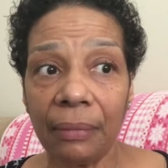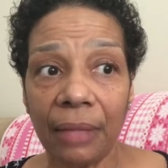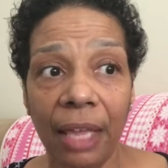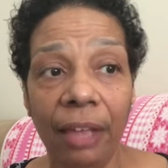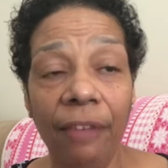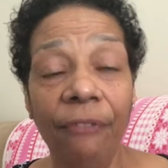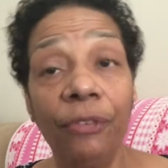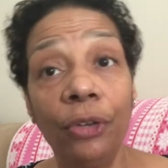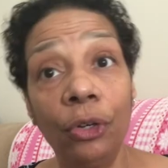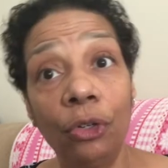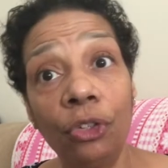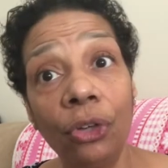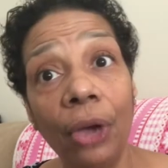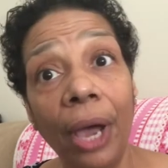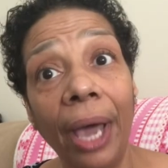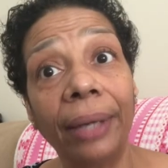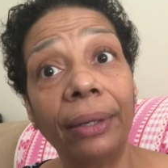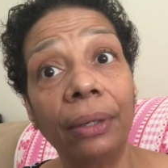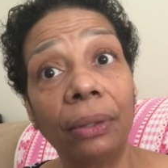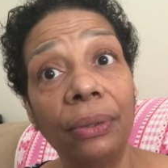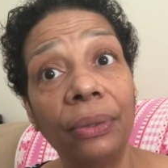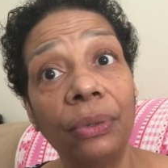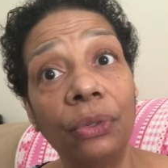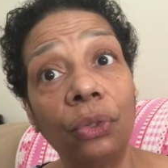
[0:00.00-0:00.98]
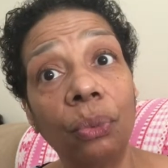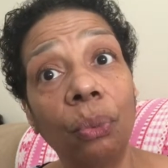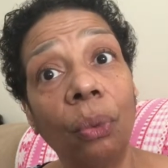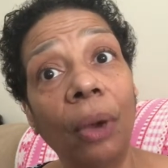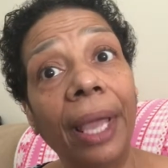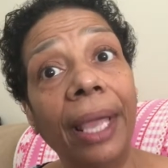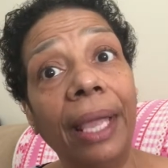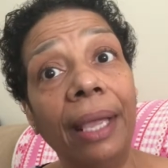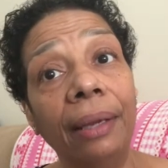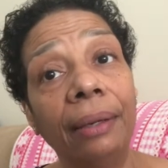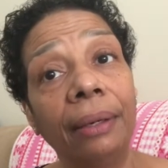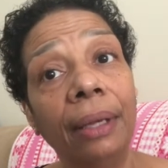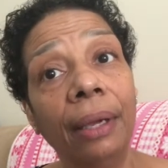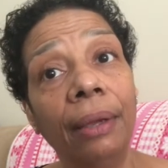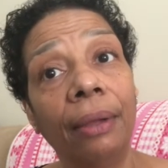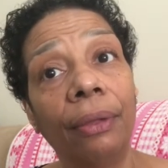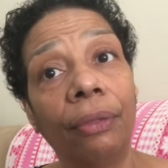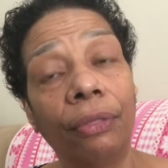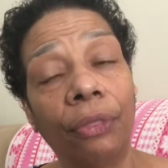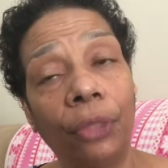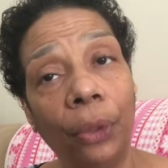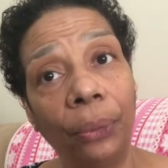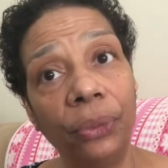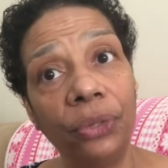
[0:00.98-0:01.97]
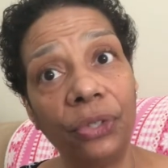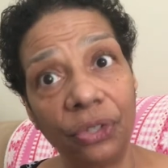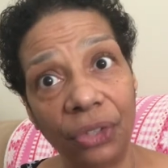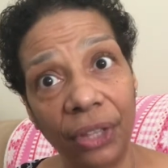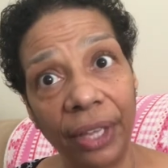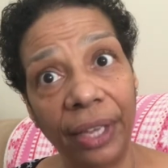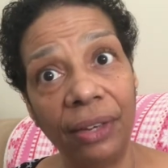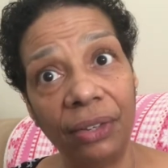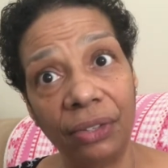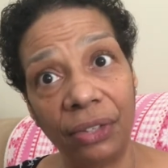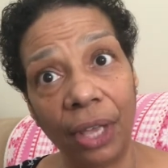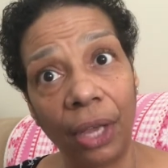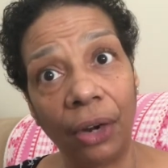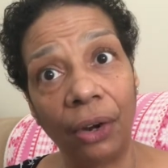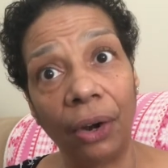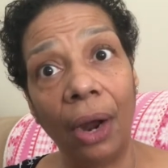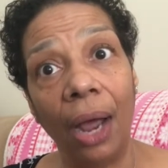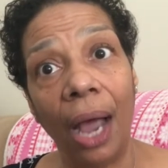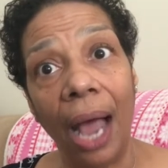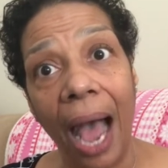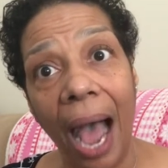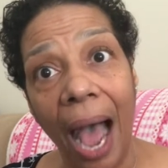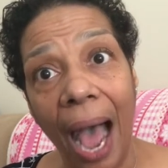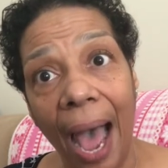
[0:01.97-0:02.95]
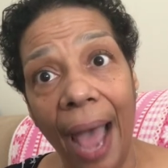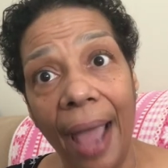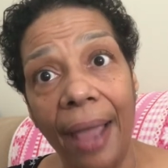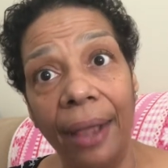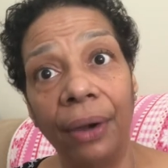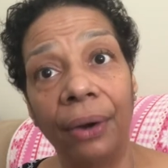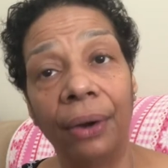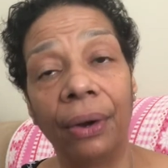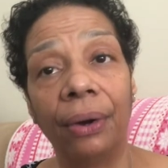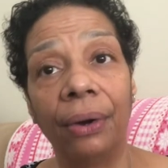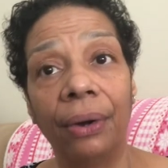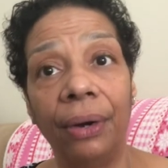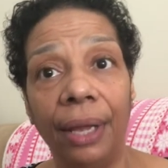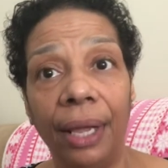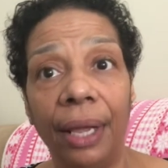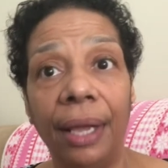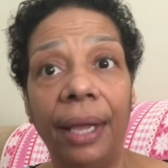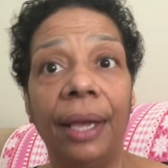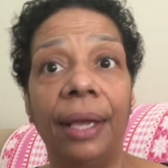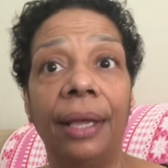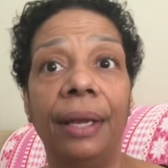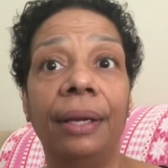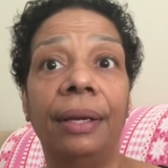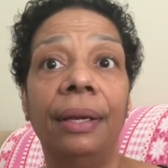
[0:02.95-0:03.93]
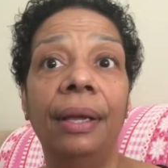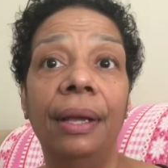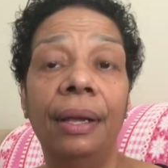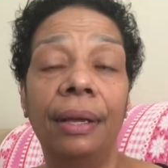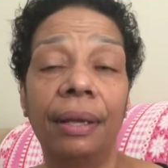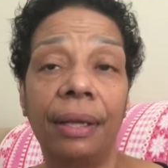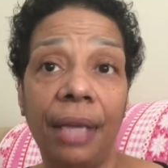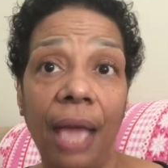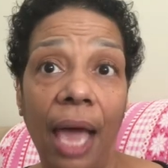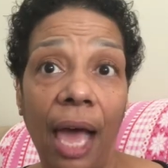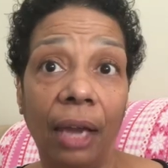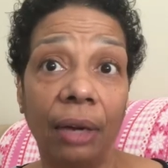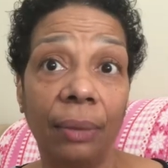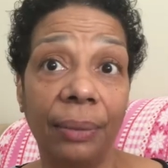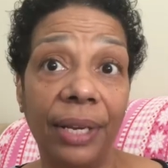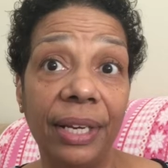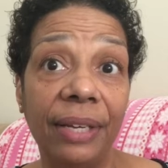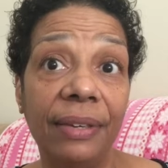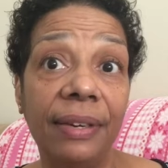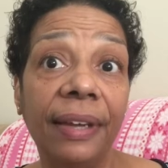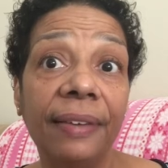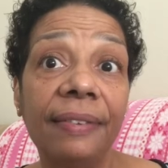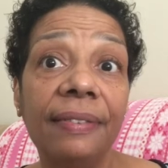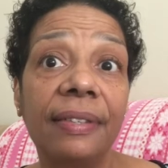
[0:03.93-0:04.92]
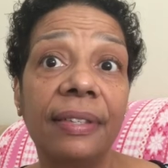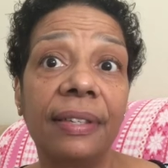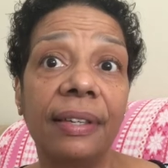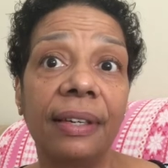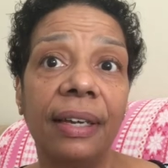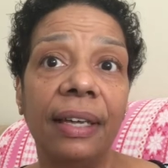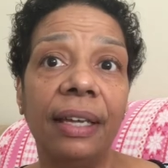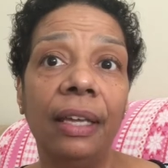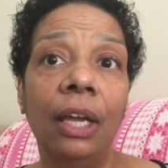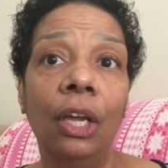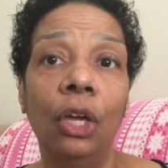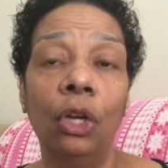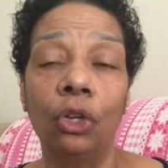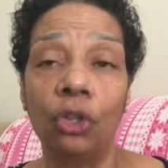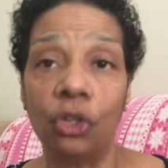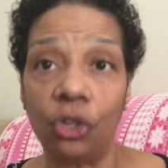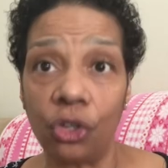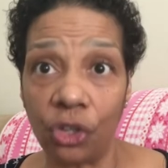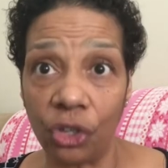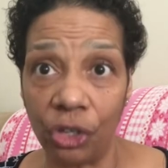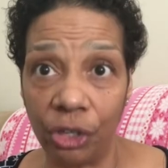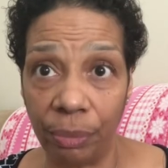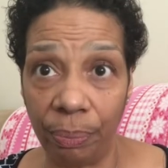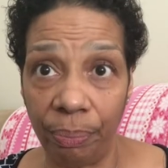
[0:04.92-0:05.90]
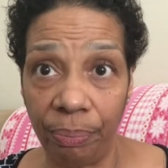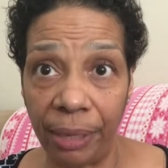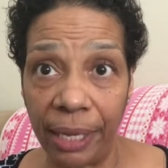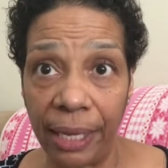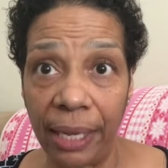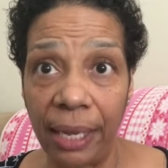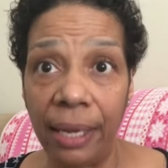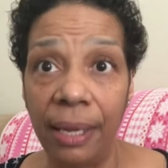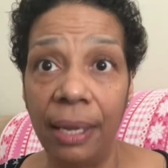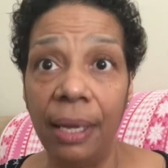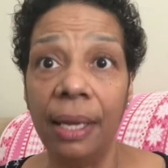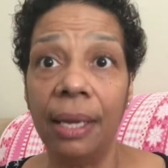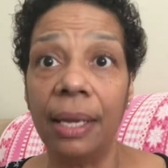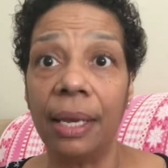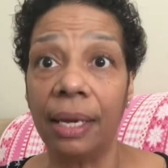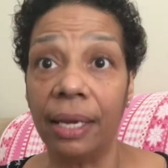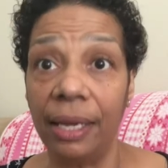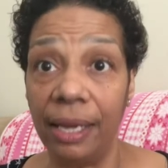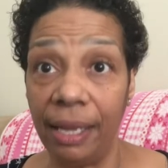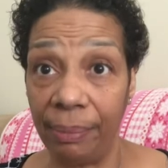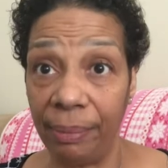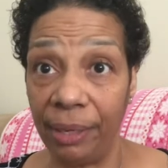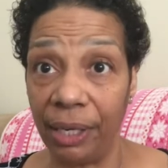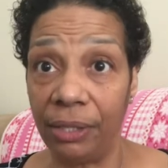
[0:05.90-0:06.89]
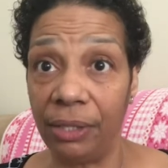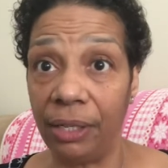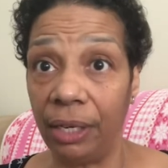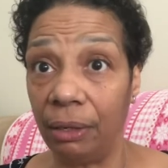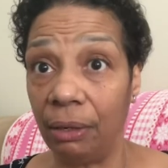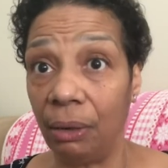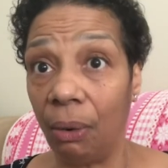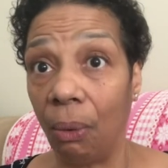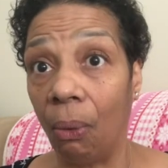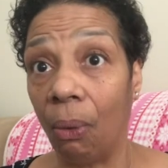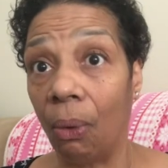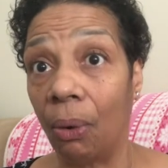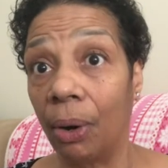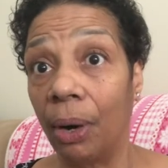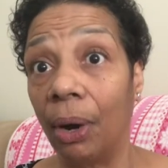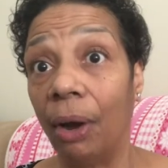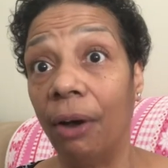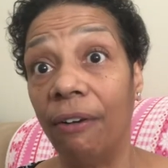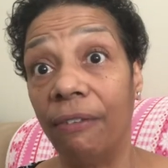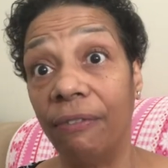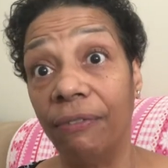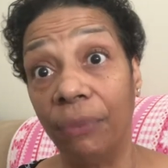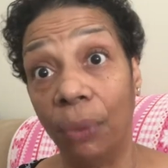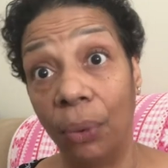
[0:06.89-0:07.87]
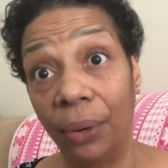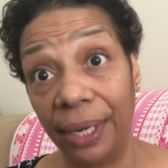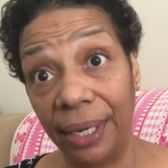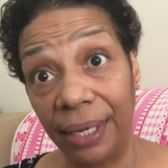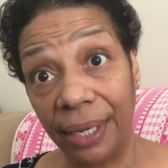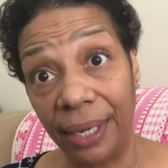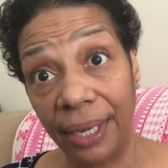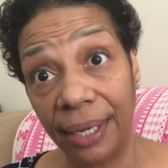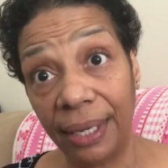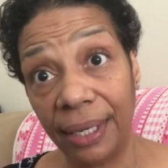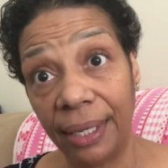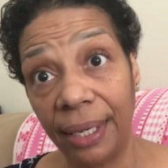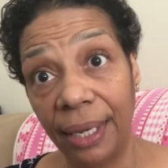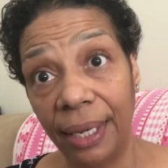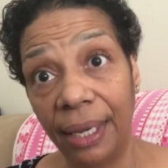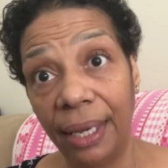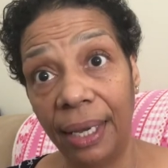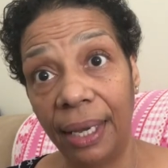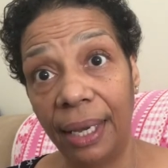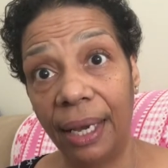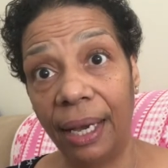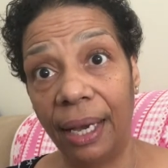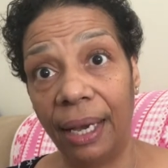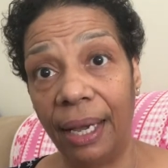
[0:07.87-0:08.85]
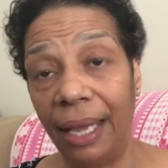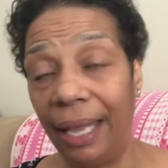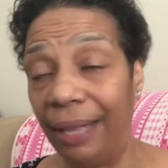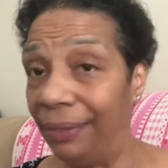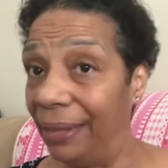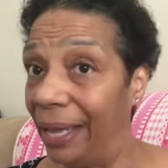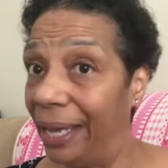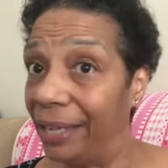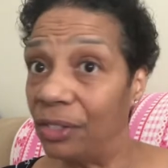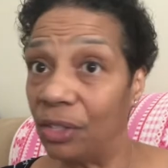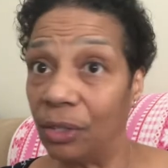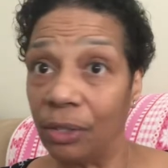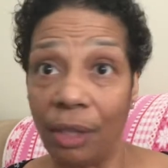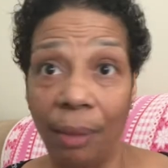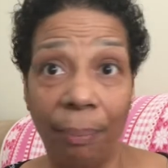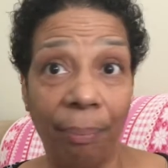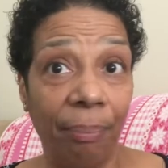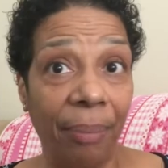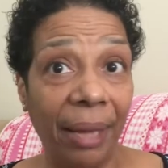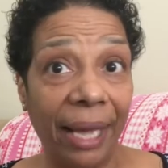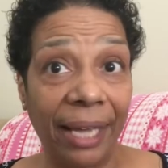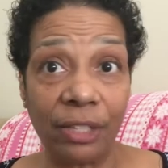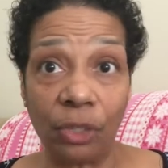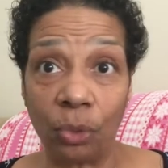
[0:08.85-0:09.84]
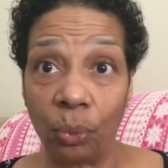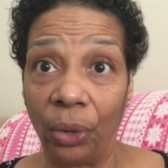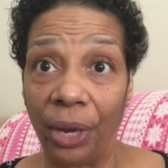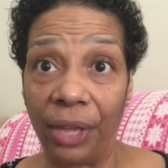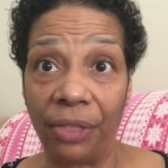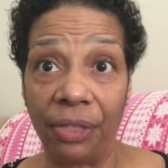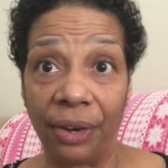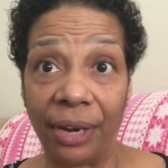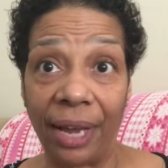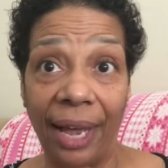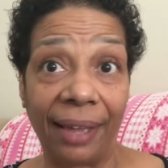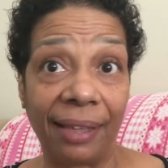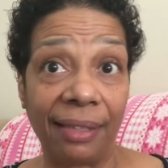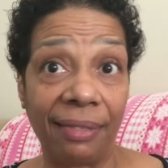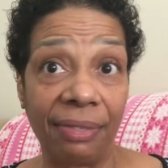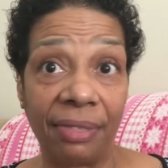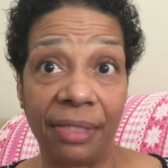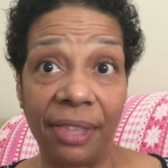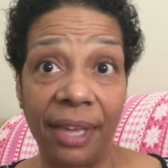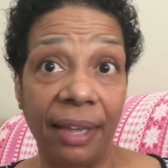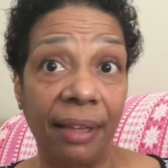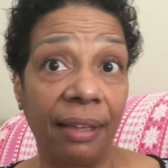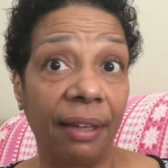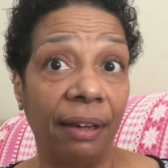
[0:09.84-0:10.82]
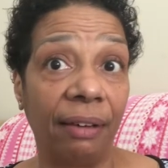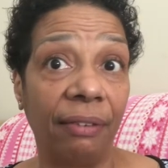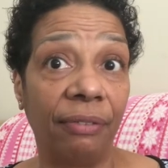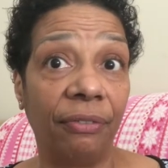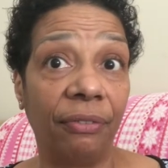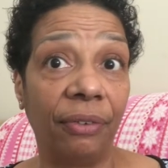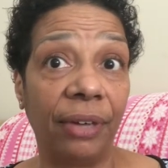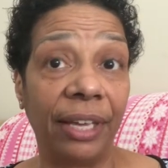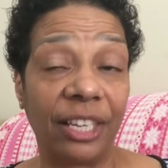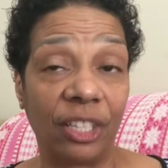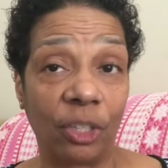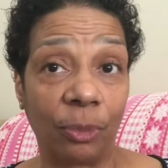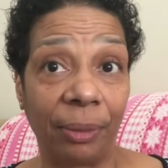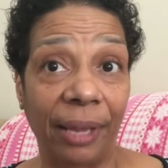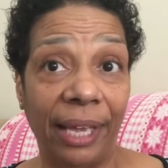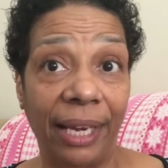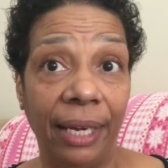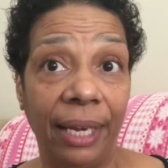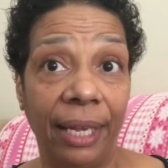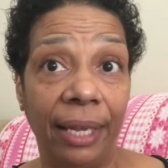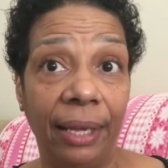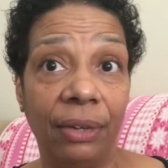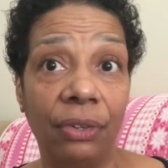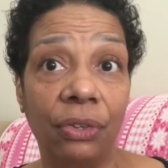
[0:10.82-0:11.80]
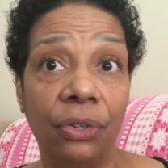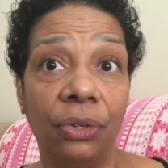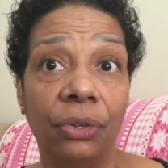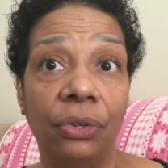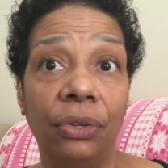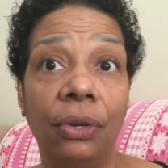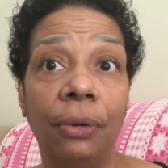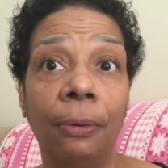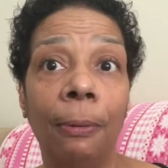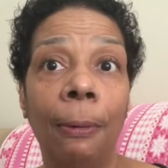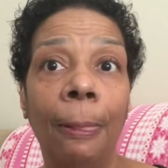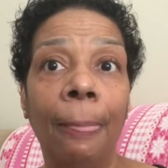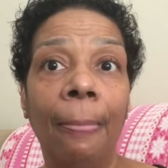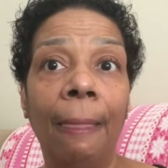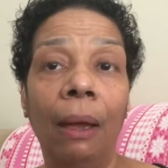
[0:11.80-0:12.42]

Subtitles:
if you're trying to lose weight, those things that are higher in calorie density should be limited or avoided. And that's the best way that I can think of explaining it to you.